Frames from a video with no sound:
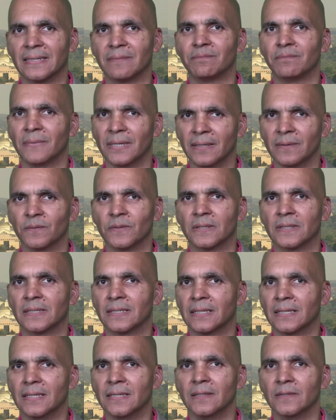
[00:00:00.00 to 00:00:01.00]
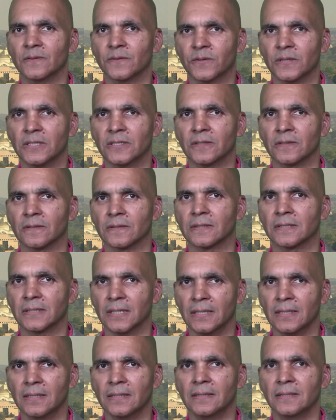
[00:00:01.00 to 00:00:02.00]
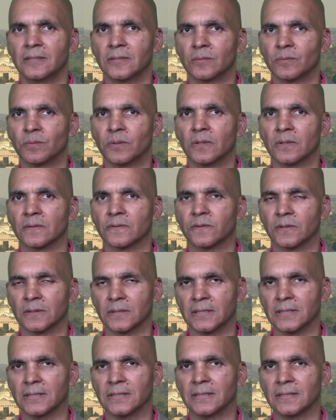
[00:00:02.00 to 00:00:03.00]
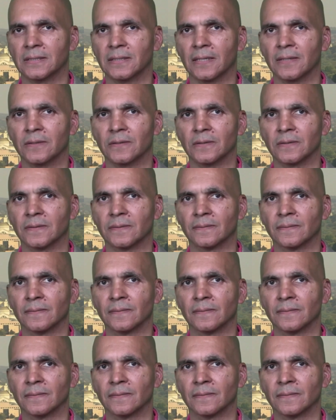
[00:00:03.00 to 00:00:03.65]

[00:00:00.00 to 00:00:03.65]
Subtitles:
and met with key officials seeking support for D.C. statehood.